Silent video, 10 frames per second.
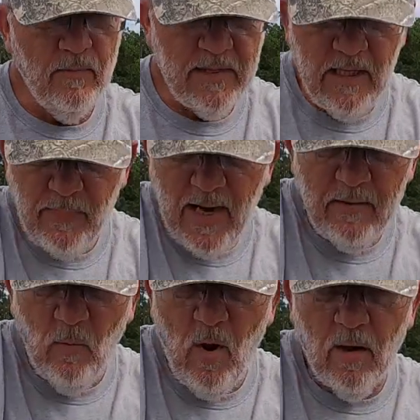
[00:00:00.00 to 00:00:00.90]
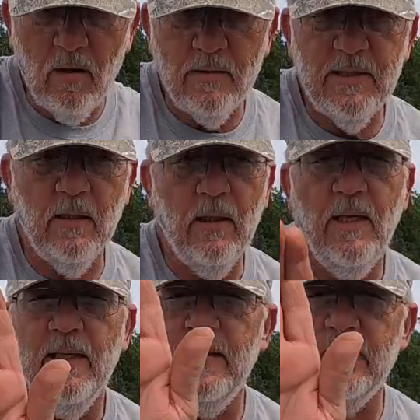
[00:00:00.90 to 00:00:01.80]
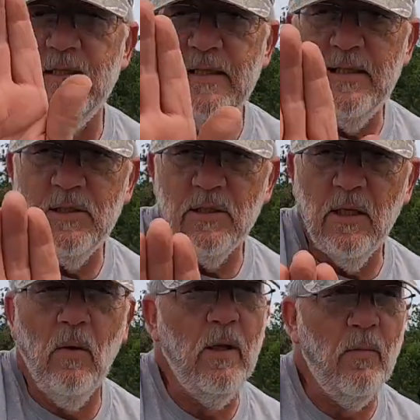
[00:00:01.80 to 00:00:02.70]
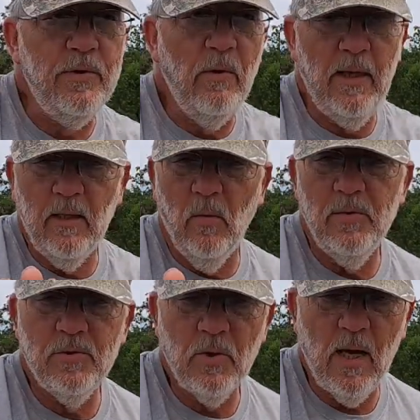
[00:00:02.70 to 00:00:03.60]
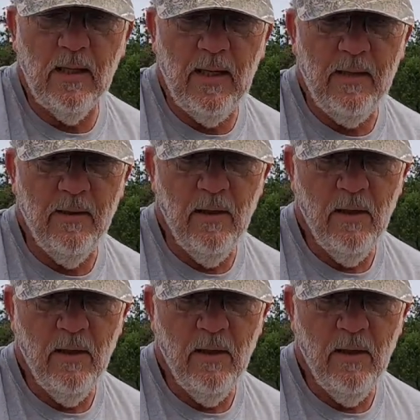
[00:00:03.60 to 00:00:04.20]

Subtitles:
Keep adding water until it sinks slowly when you let go of your trot line.